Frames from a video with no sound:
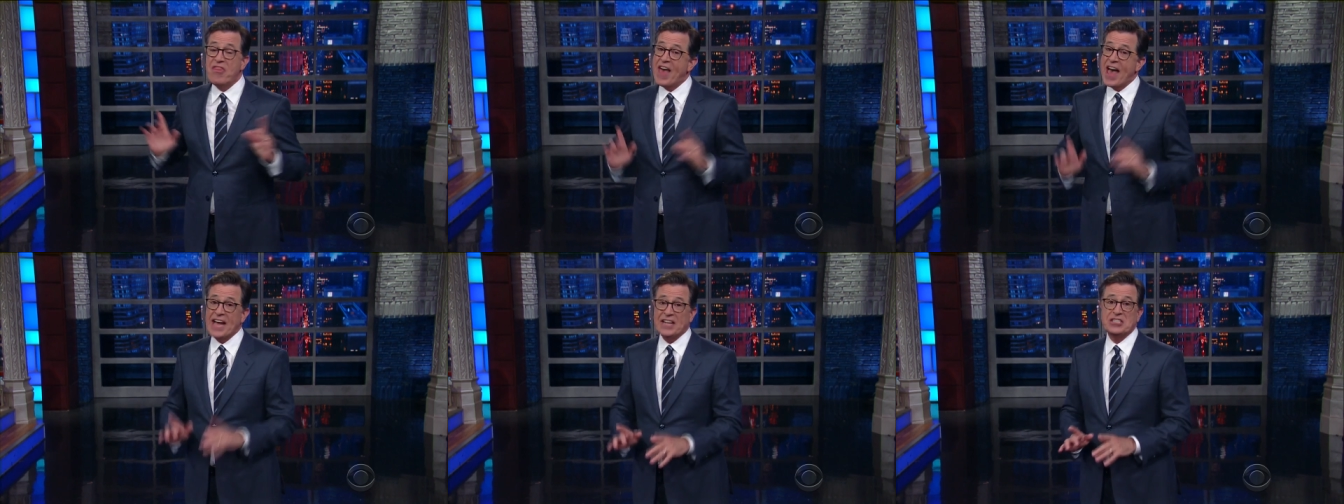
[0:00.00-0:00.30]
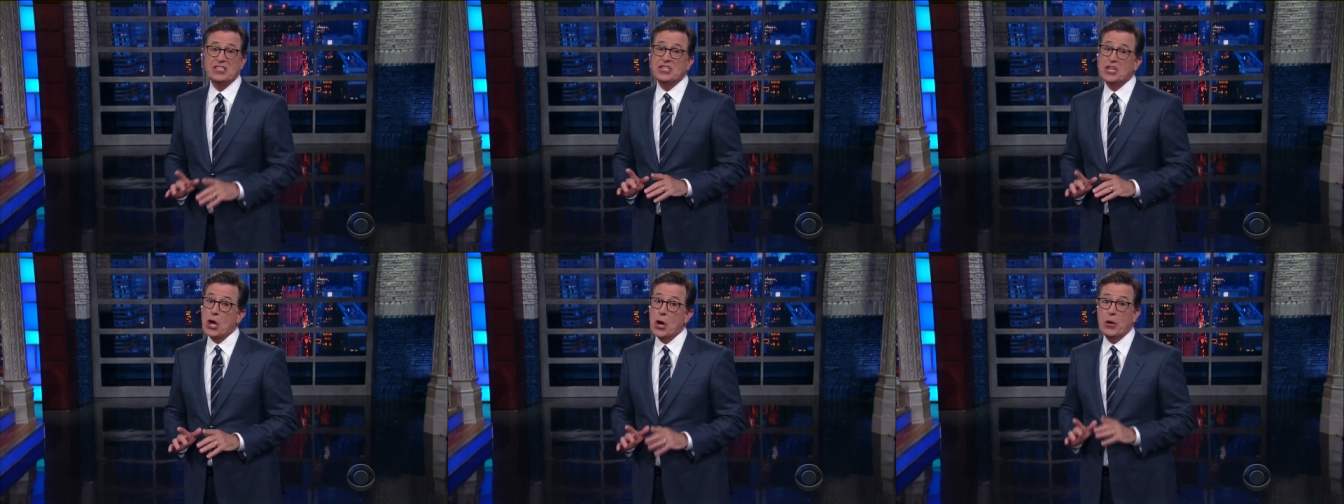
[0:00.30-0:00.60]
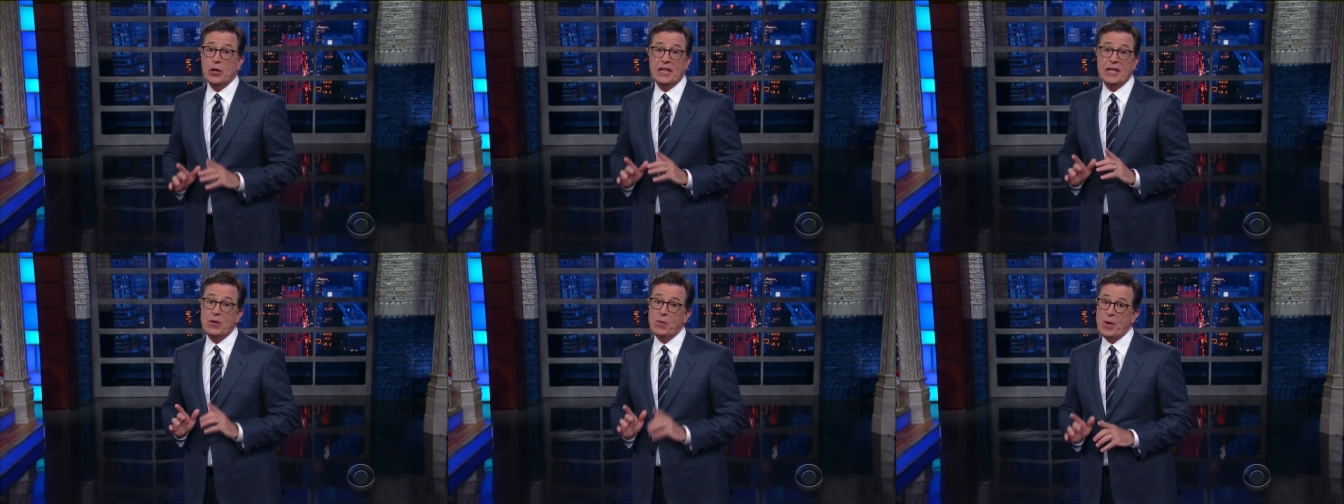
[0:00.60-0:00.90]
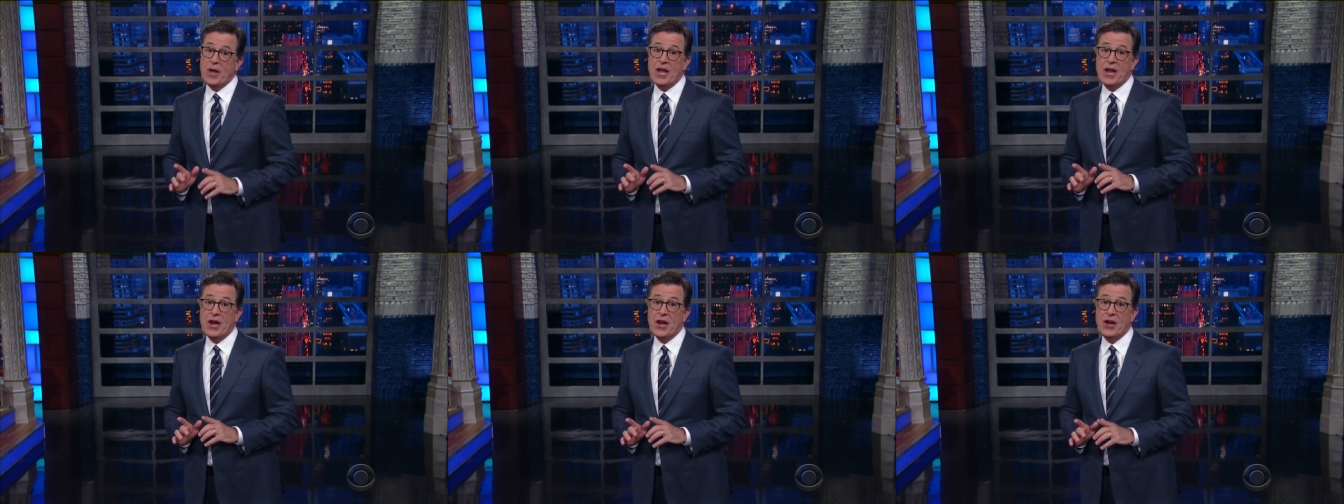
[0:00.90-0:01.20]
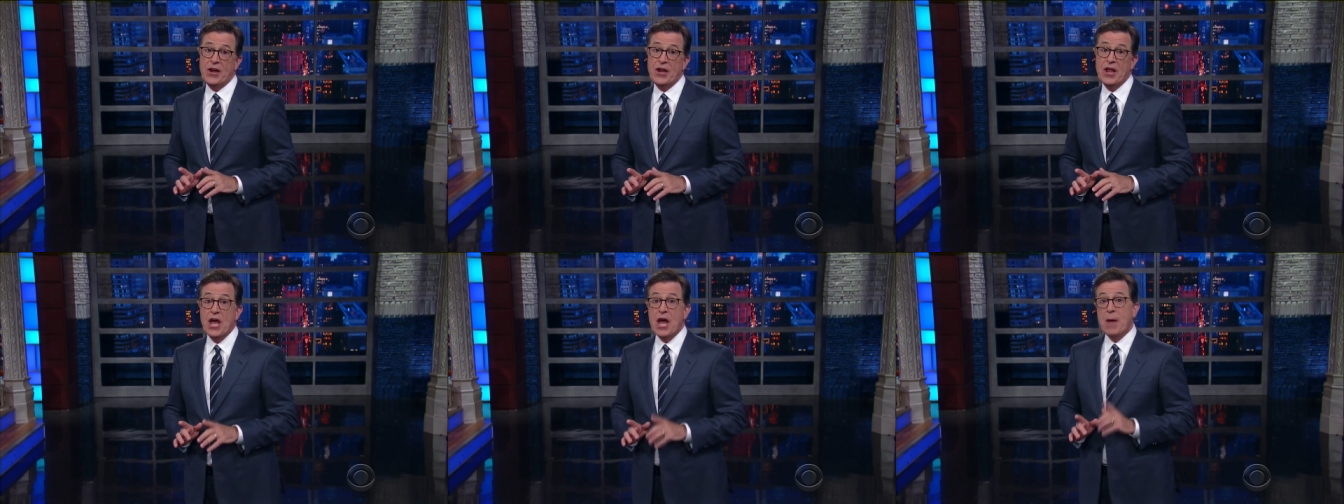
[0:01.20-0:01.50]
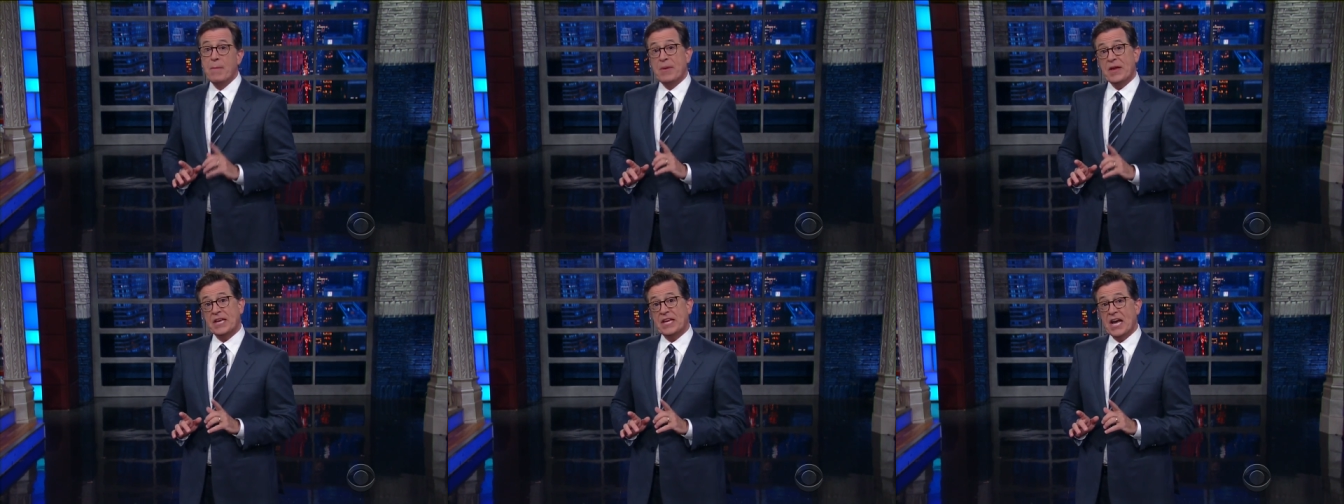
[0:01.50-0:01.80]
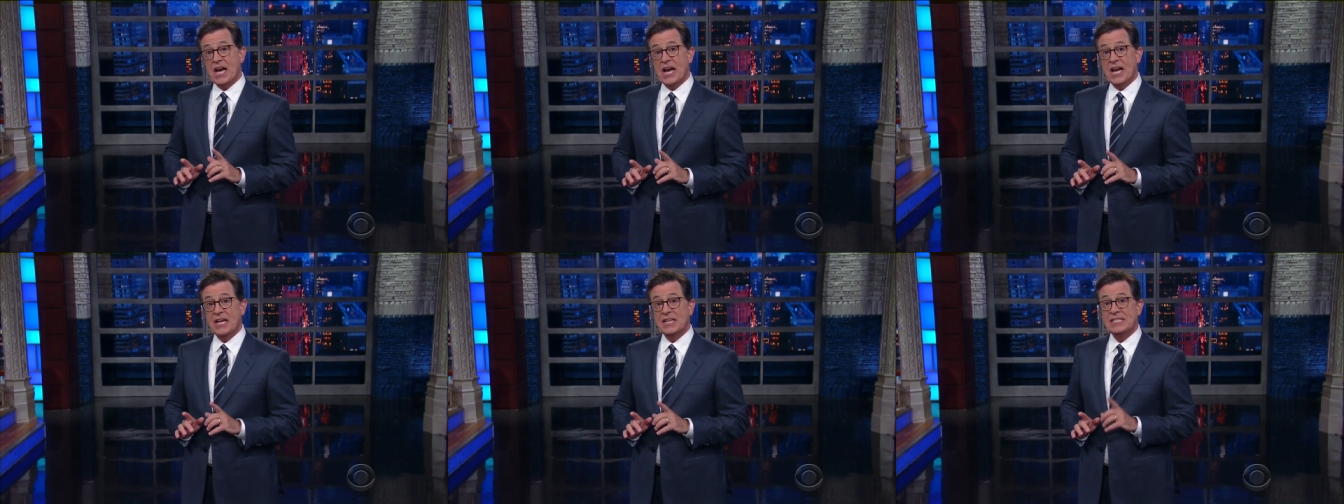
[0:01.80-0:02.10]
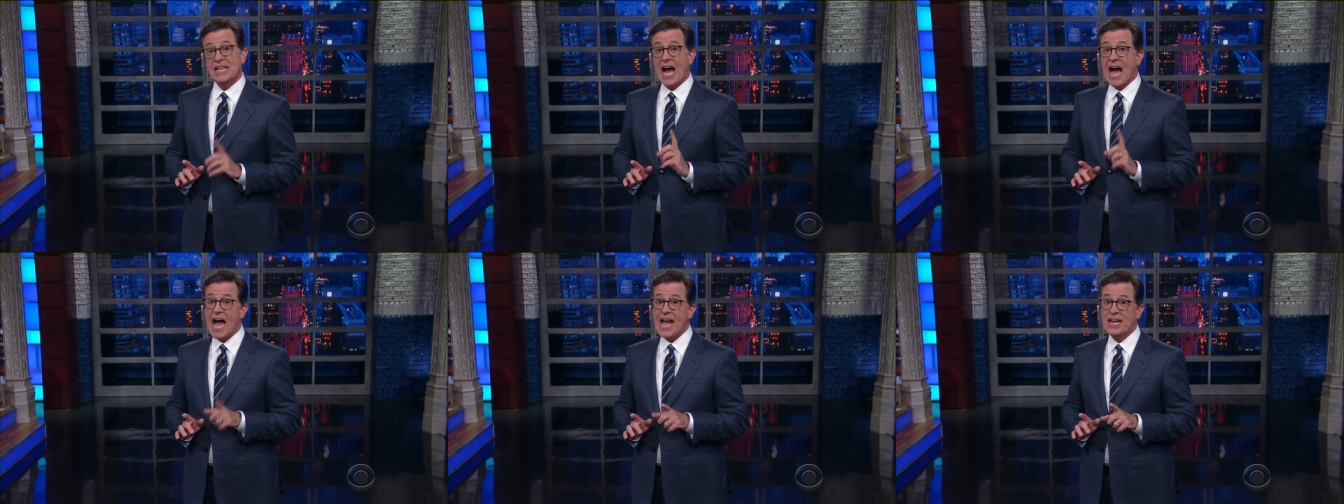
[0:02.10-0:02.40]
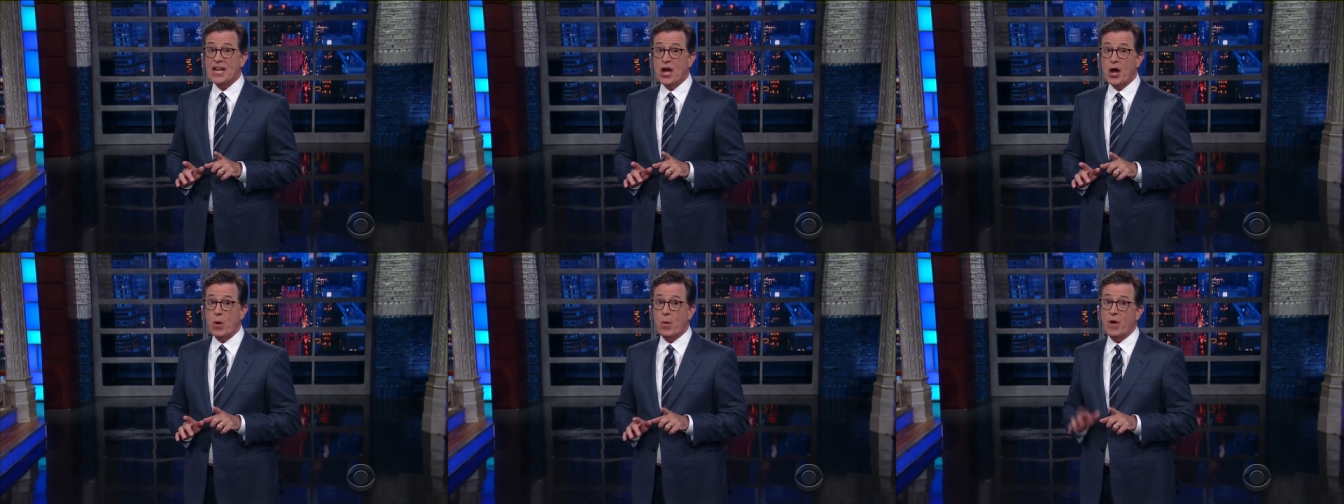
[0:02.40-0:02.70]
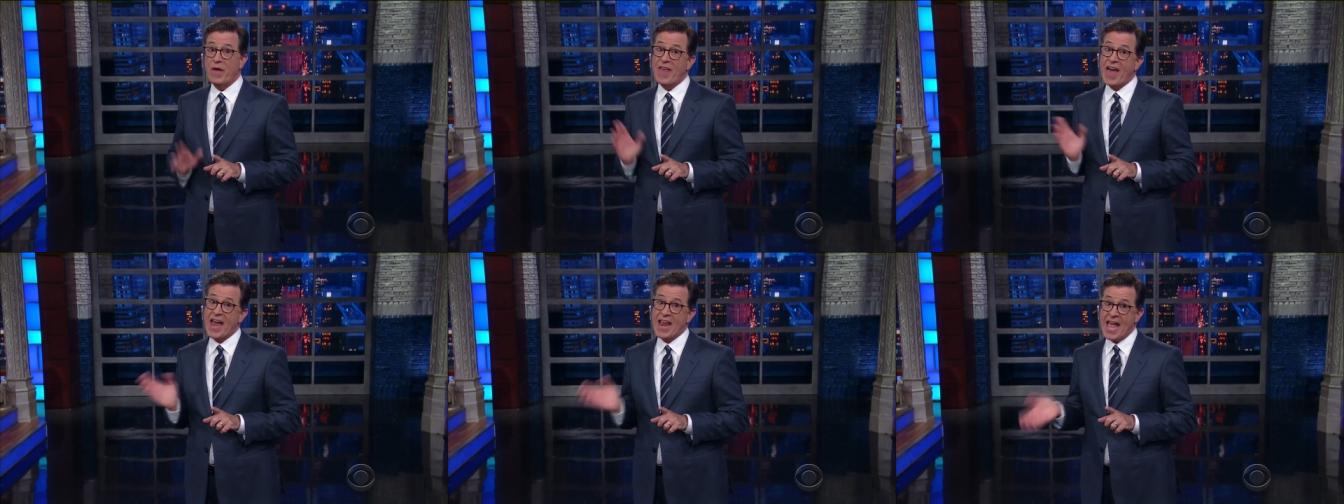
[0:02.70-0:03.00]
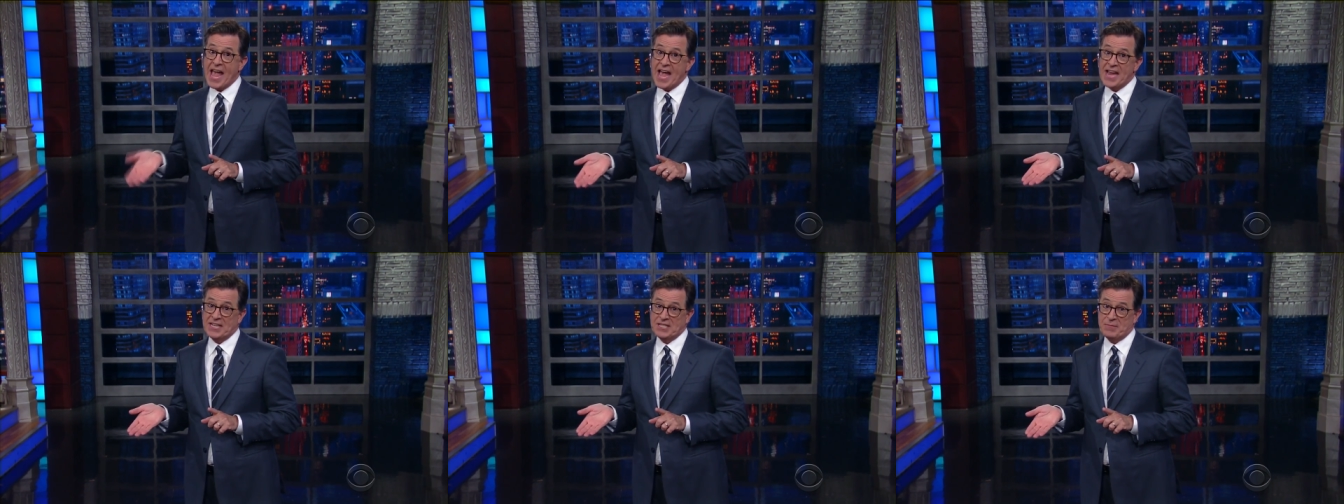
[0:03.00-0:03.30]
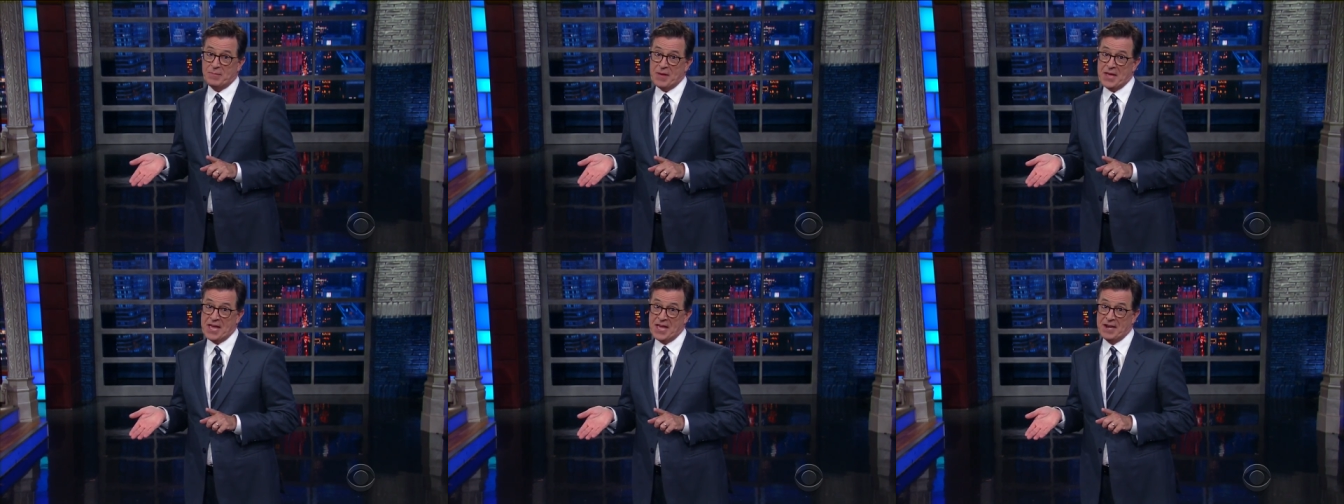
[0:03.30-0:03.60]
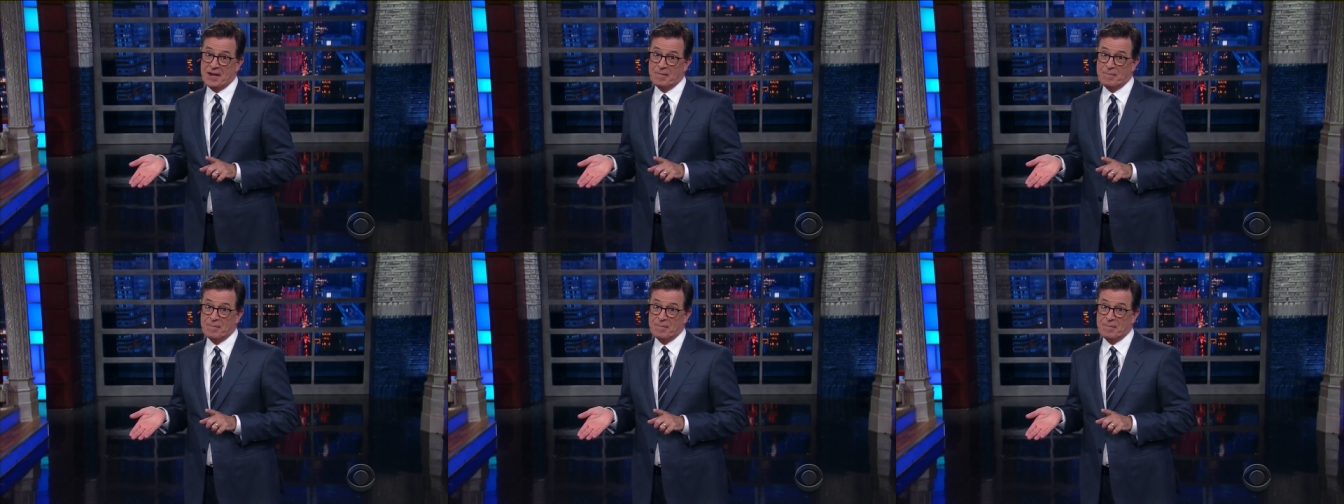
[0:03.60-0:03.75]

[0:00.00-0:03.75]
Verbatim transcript: that's totally weird because I know where that hand has been.